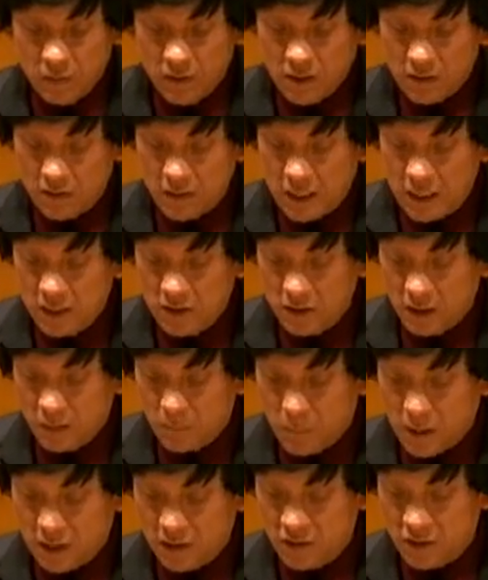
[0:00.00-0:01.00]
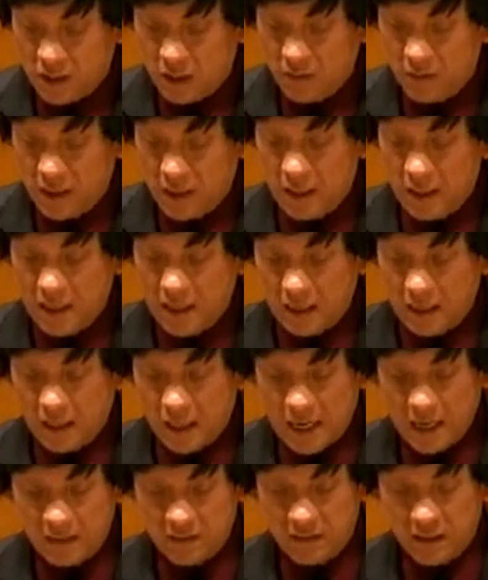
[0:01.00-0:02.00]
to their teaching by sharing
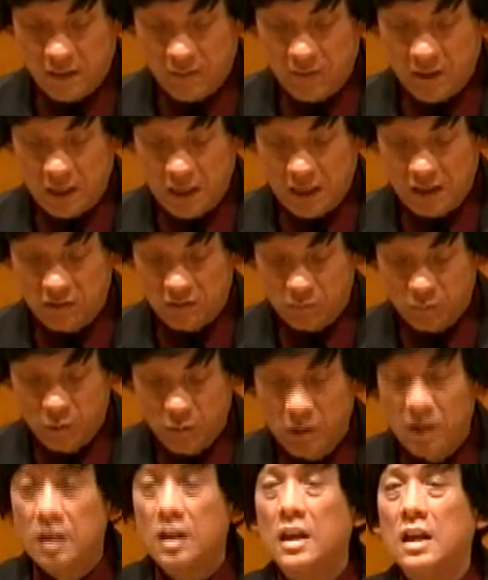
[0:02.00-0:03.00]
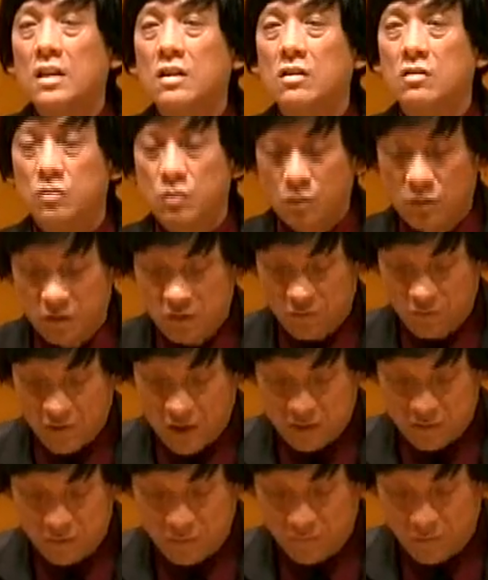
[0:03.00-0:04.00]
that Thanksgiving is rooted in the Jewish
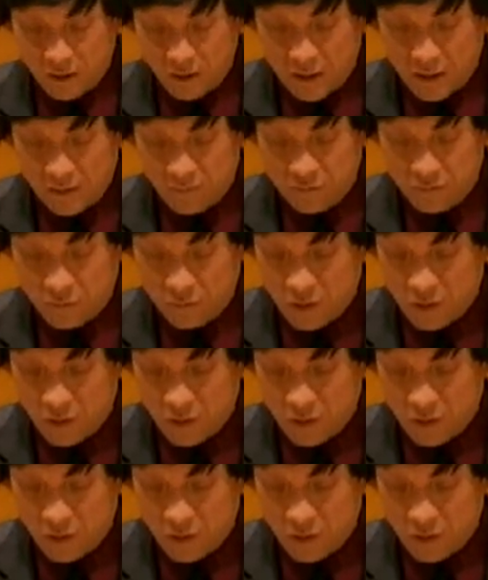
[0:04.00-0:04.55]
festival of